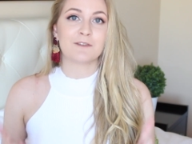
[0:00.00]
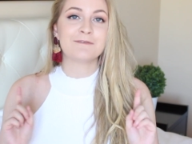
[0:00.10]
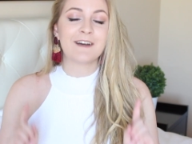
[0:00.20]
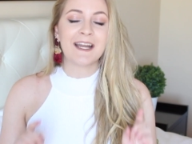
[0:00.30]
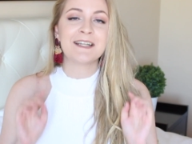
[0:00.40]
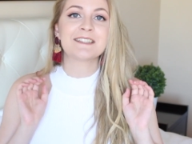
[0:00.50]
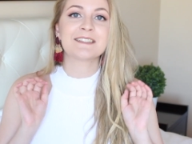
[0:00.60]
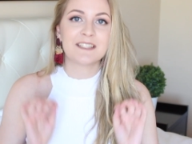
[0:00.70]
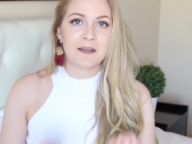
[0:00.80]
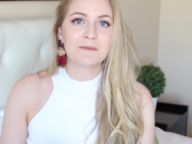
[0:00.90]
Find
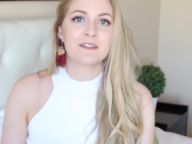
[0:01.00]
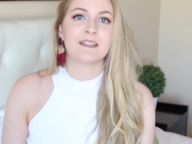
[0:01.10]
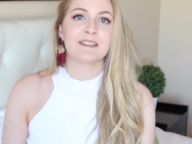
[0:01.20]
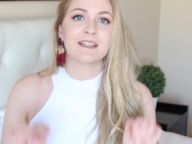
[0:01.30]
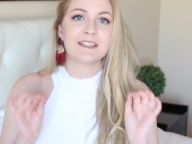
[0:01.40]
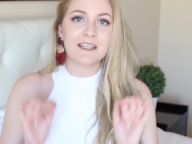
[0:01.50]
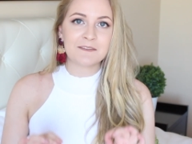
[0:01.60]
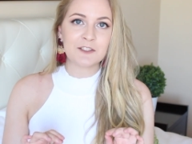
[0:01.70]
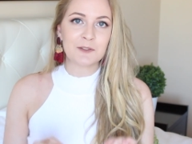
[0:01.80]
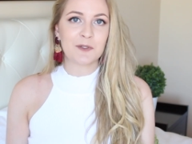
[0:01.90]
something that
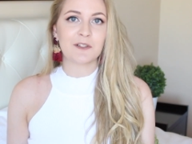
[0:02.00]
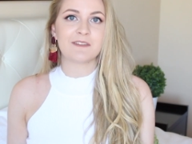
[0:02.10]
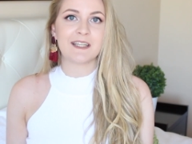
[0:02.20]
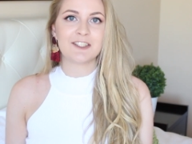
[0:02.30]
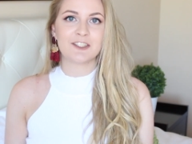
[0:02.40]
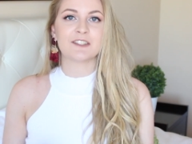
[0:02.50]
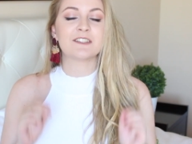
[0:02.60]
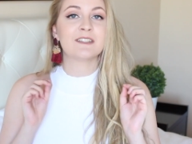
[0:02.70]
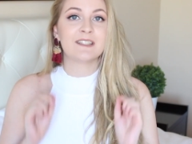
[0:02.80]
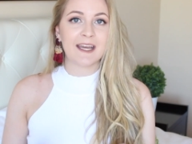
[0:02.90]
gives you motivation
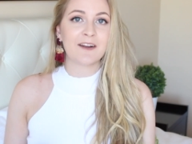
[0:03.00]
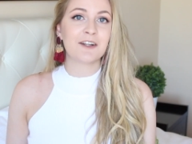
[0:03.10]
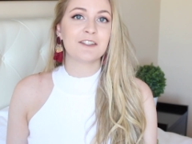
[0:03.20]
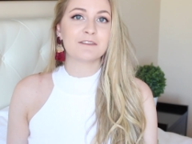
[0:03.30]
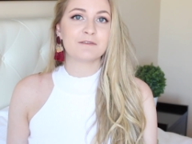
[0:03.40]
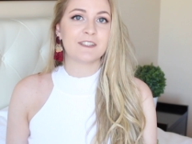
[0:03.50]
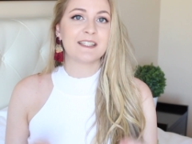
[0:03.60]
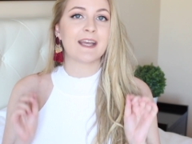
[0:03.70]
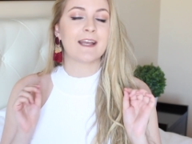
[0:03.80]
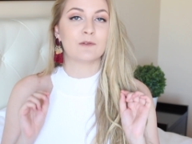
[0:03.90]
to get on your
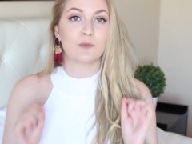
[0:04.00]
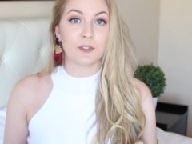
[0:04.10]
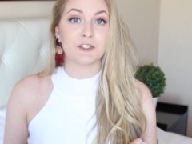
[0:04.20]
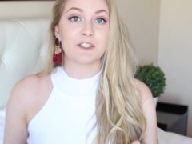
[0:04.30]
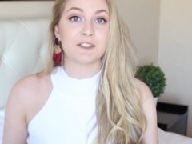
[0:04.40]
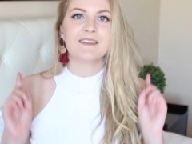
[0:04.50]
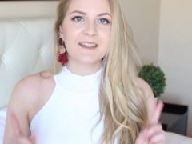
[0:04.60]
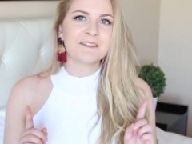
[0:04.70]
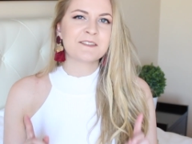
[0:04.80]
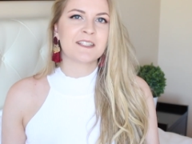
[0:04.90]
feet and work.
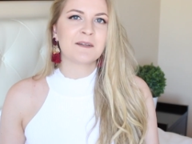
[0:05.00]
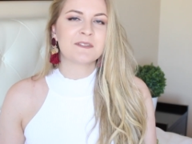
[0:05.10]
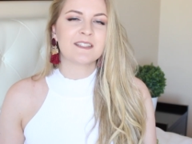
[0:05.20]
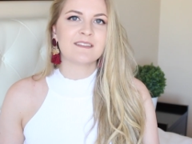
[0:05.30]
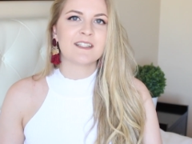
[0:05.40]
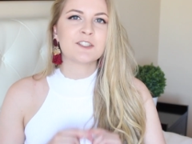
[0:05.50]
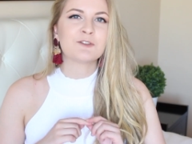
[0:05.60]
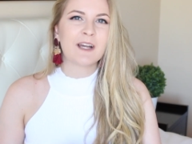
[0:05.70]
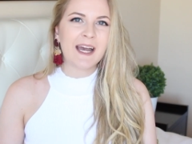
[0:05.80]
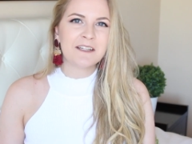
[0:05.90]
Think of something that
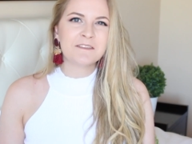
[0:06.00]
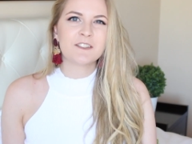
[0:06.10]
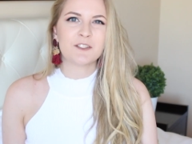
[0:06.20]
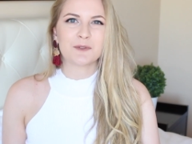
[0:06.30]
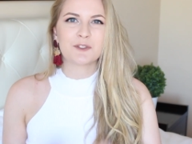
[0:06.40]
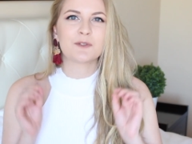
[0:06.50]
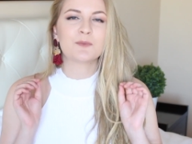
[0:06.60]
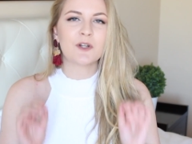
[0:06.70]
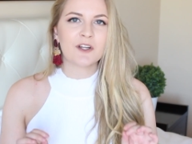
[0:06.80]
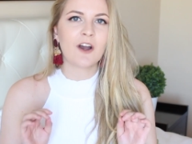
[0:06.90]
drives you to
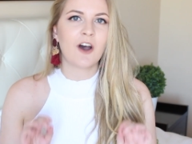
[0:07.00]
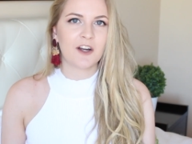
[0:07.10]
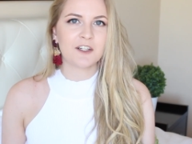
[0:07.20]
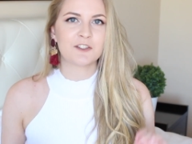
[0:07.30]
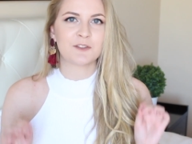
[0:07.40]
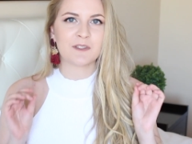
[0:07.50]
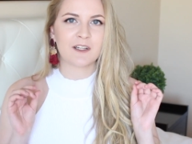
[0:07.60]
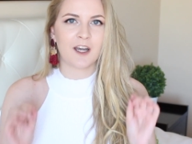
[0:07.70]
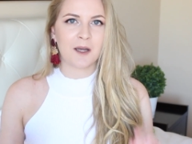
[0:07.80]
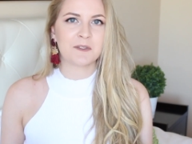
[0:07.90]
work harder to
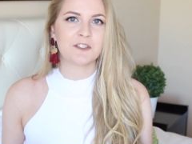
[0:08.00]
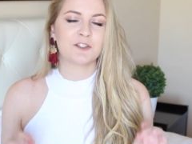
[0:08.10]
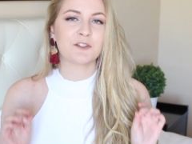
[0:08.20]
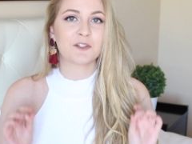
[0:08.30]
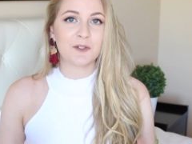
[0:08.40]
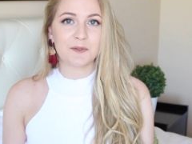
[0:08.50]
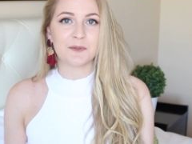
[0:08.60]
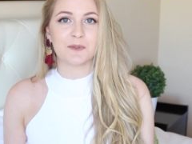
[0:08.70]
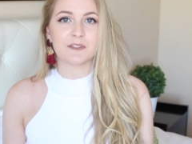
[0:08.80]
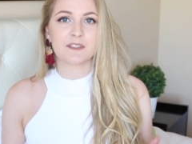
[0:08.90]
accomplish your
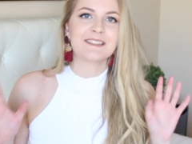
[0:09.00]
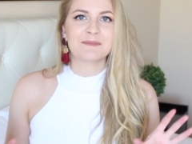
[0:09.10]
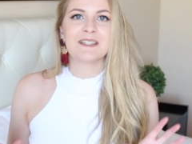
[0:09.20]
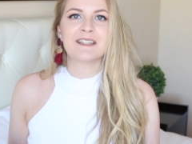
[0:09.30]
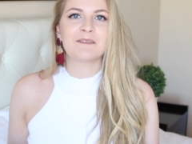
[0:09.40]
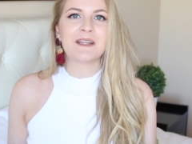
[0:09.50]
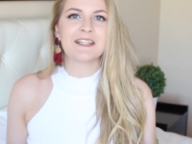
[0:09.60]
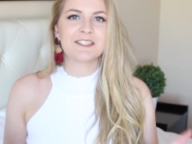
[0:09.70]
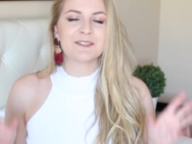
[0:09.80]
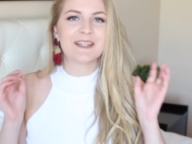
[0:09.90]
goals. Something that
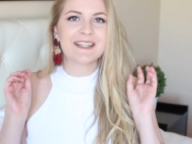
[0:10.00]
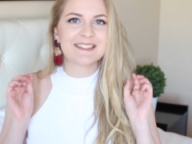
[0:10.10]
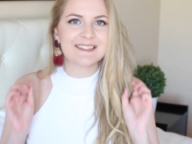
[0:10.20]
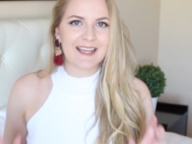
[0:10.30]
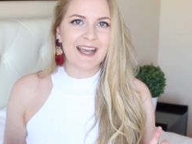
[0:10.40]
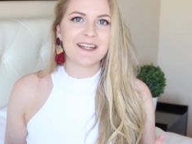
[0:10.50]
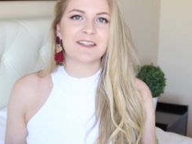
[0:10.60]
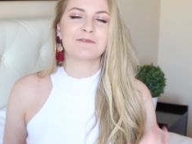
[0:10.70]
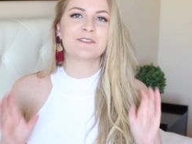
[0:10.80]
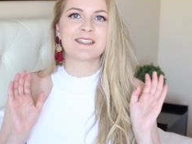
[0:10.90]
makes you
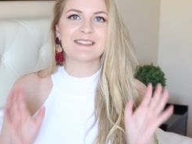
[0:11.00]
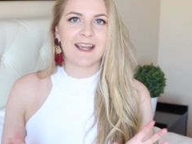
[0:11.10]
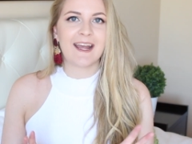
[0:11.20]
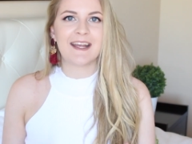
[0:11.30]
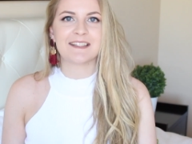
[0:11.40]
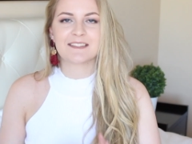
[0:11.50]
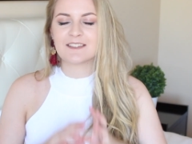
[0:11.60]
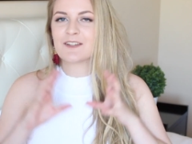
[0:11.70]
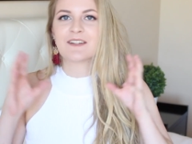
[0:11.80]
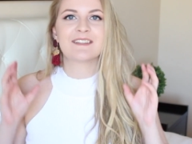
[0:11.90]
excited for the
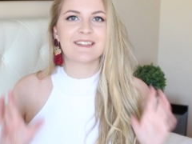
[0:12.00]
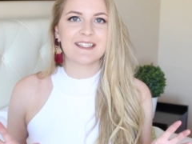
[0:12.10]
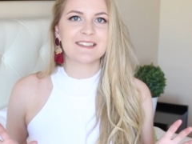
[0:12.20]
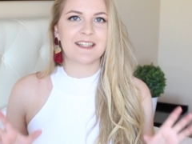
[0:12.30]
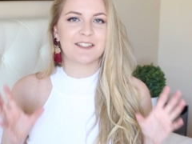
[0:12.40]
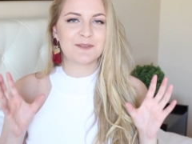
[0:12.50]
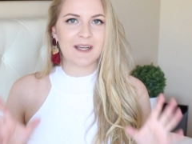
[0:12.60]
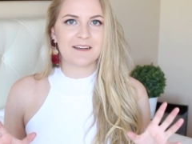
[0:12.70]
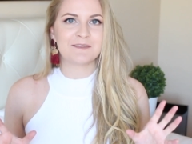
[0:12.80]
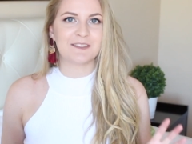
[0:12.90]
tasks or the things that you
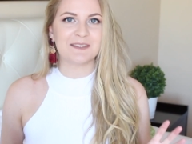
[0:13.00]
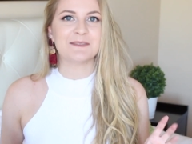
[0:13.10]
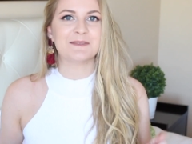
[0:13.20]
have to do.